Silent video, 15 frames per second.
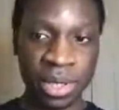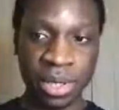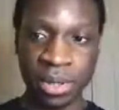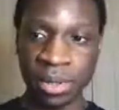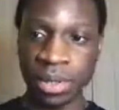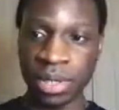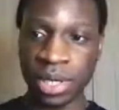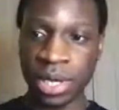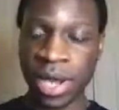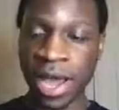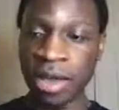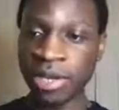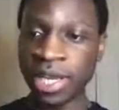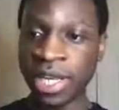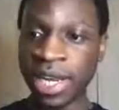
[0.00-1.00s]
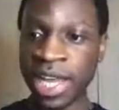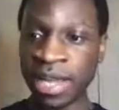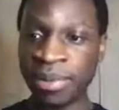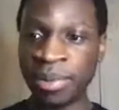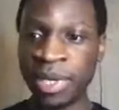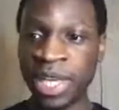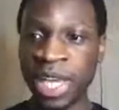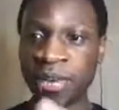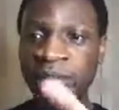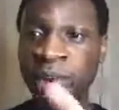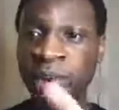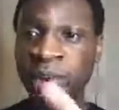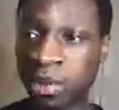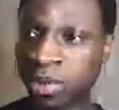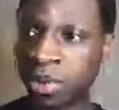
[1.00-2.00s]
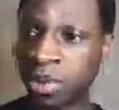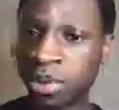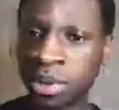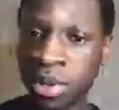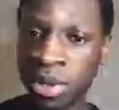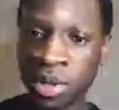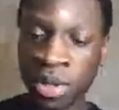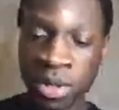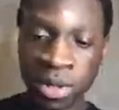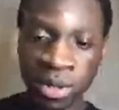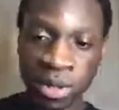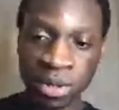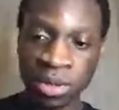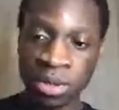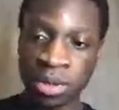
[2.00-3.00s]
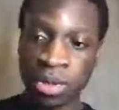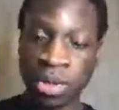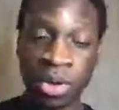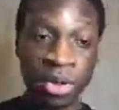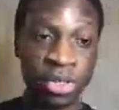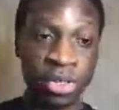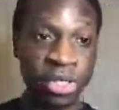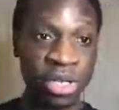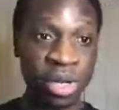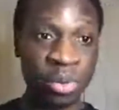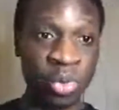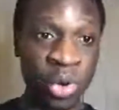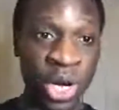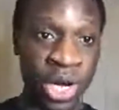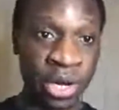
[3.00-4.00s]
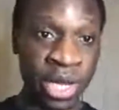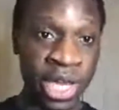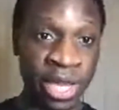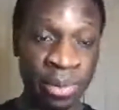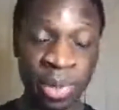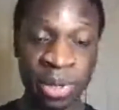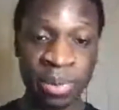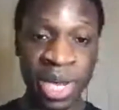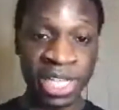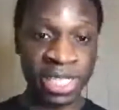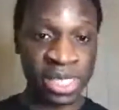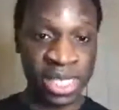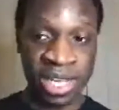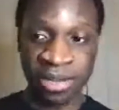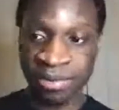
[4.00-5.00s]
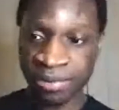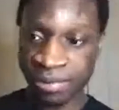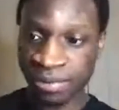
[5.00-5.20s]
How can I be able to go somewhere and be myself?